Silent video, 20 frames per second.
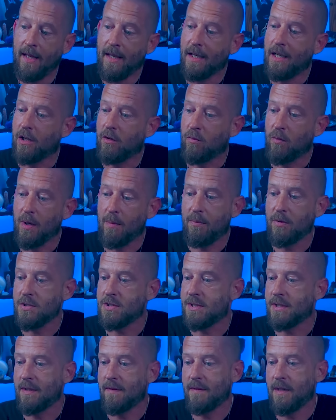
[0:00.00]
can
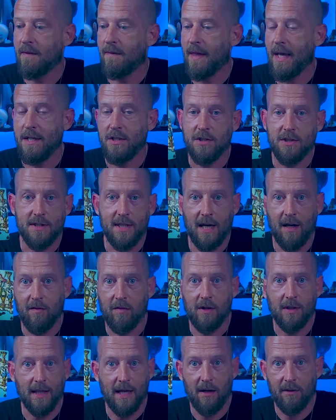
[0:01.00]
represent that they just
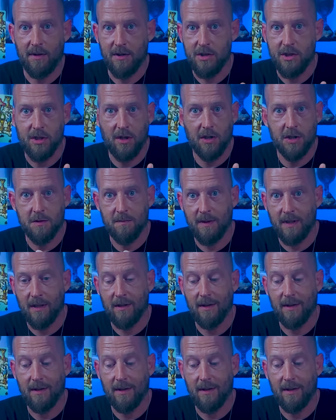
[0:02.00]
have clouded judgment,